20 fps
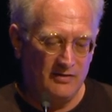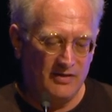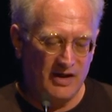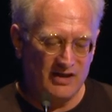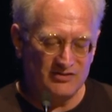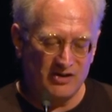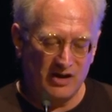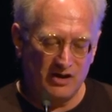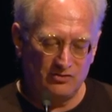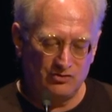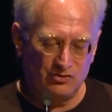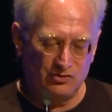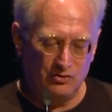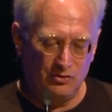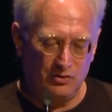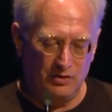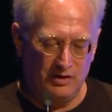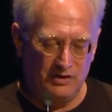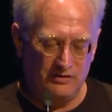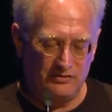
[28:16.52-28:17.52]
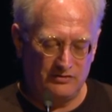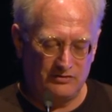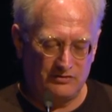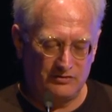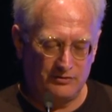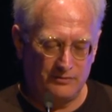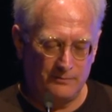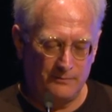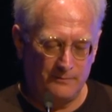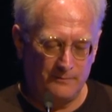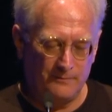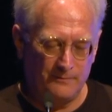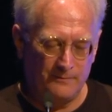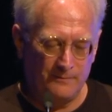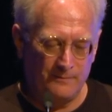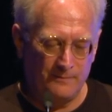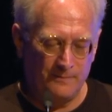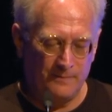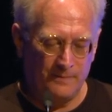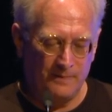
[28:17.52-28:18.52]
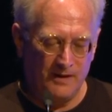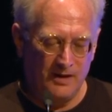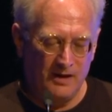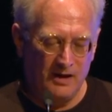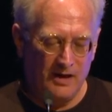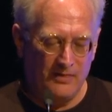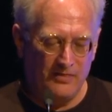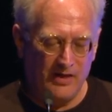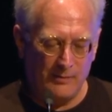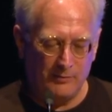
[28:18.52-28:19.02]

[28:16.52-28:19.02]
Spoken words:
That's our choice. And